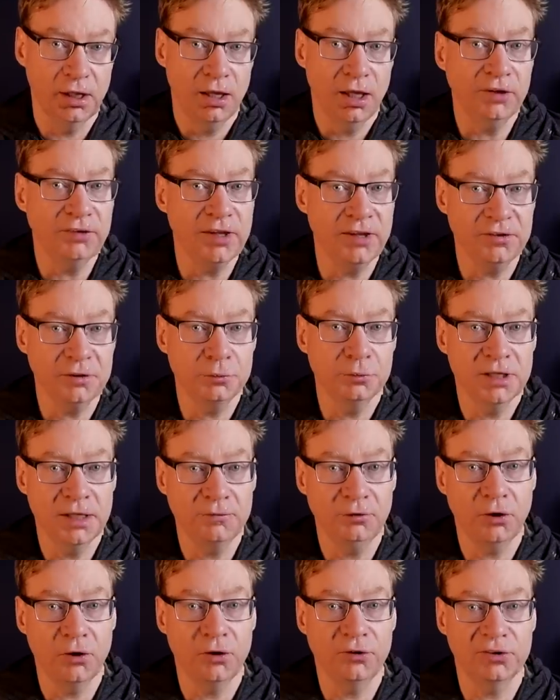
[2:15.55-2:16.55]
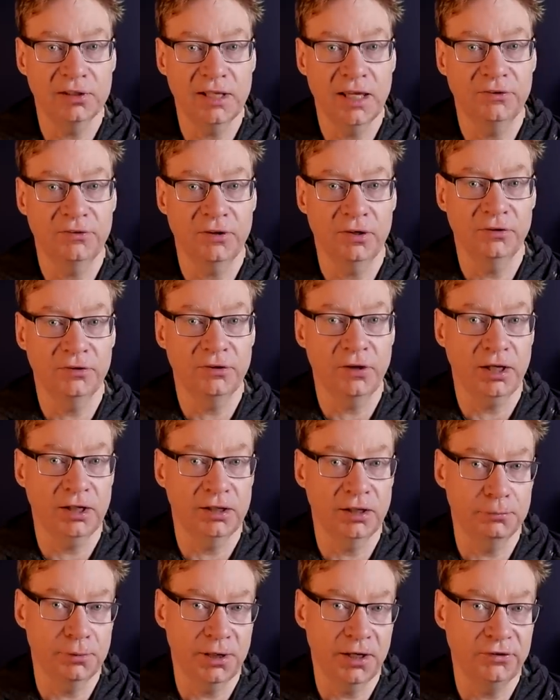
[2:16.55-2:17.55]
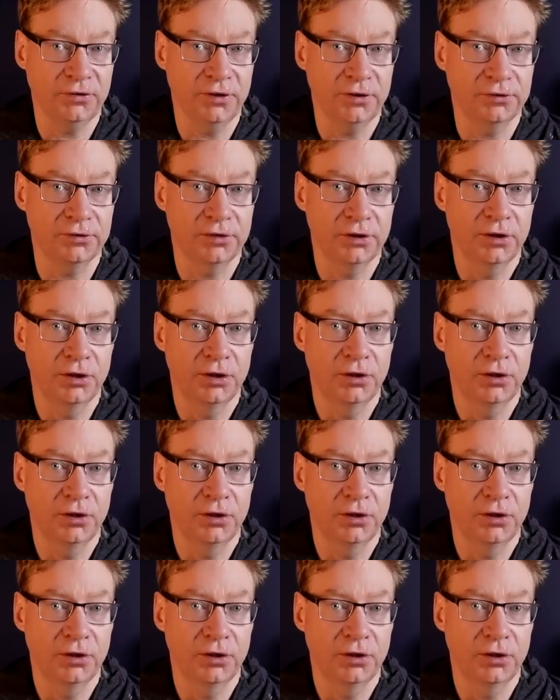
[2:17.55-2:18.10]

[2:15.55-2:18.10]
A Tesla will never cost less than cycling places.